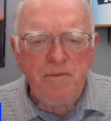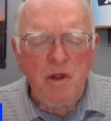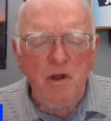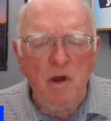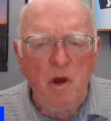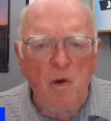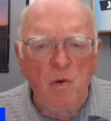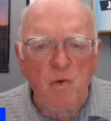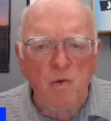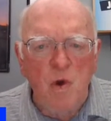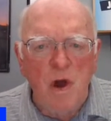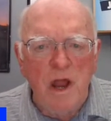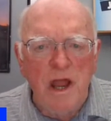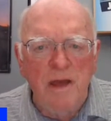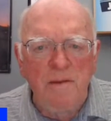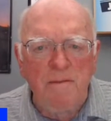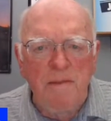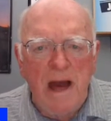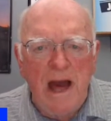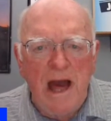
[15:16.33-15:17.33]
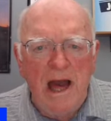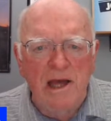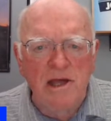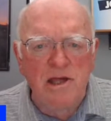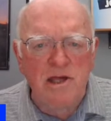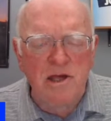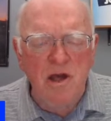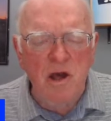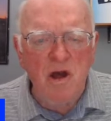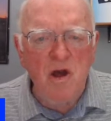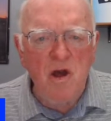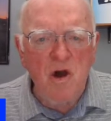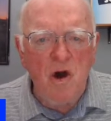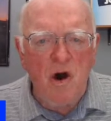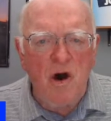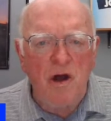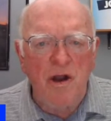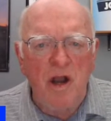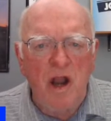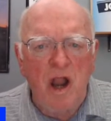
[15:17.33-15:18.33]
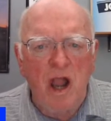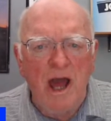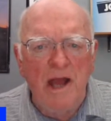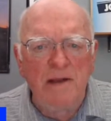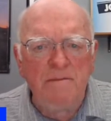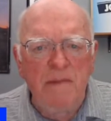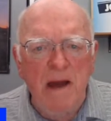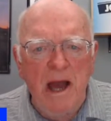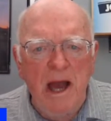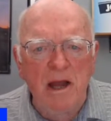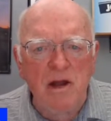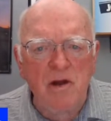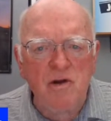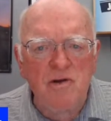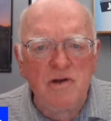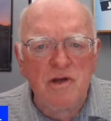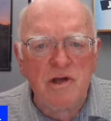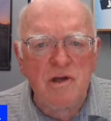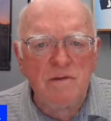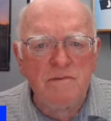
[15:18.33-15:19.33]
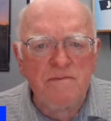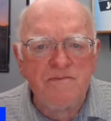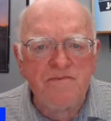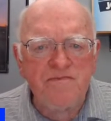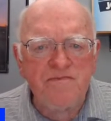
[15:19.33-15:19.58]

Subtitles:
You go running backs on linebackers.